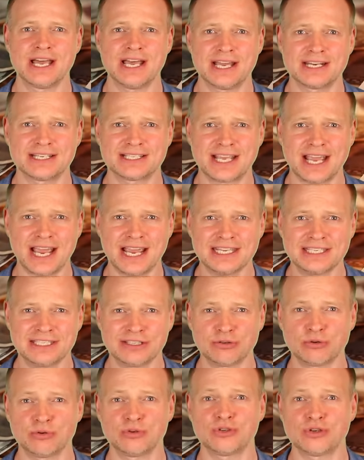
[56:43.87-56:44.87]
in case
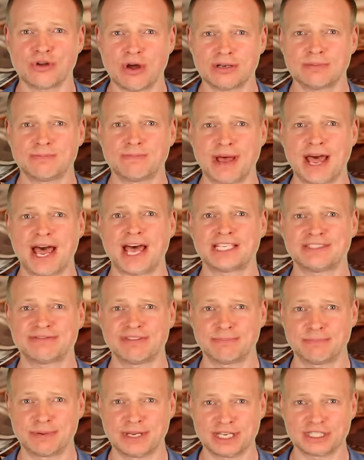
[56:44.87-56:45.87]
you do not pass
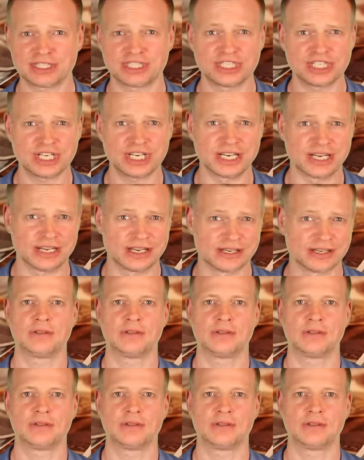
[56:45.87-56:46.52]
the P S G.